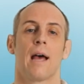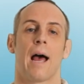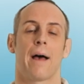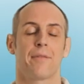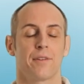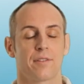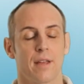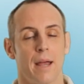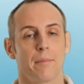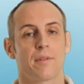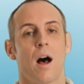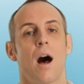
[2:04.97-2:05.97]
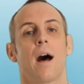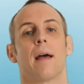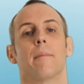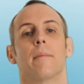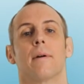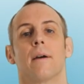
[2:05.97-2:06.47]
At the same
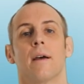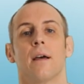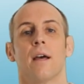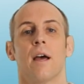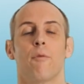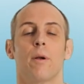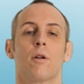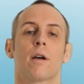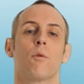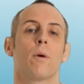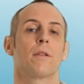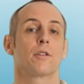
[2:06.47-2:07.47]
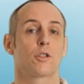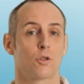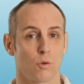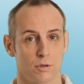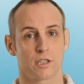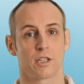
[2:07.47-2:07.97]
time, if we look at where the
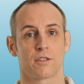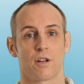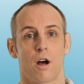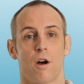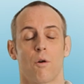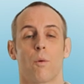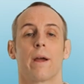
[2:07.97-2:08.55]
shortages are, where